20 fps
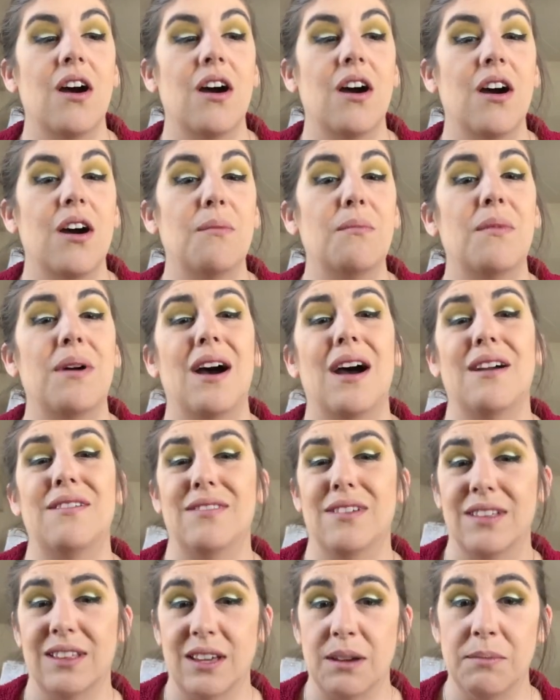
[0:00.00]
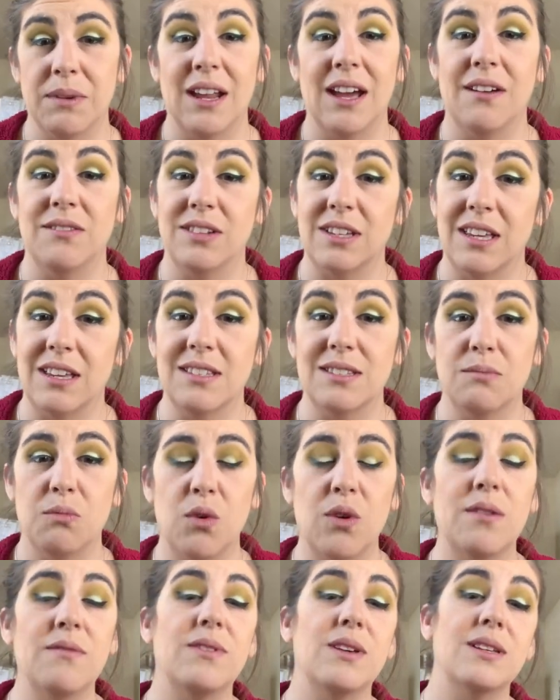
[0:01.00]
I feel like I'm gonna have to get some
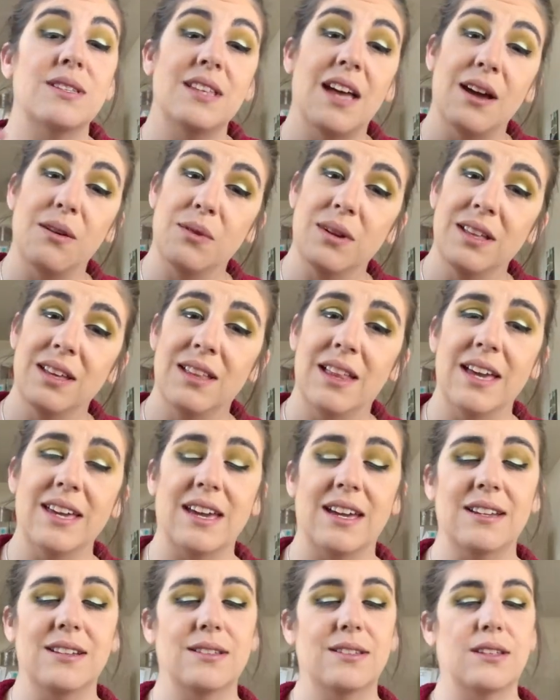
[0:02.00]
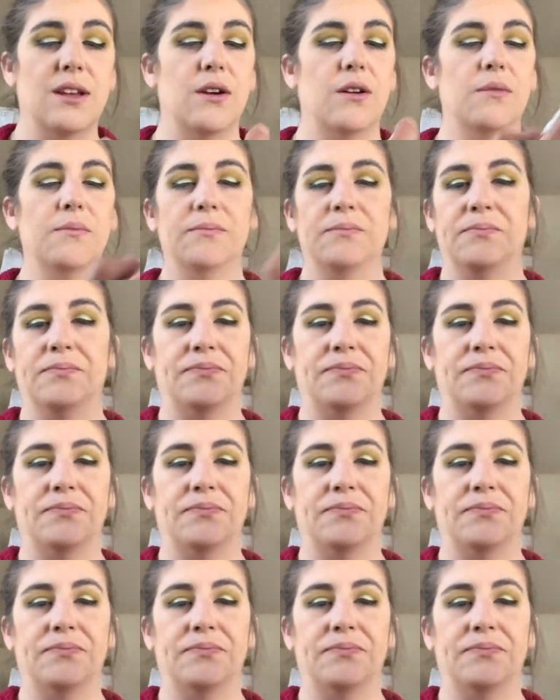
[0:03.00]
more of this. I really like it. So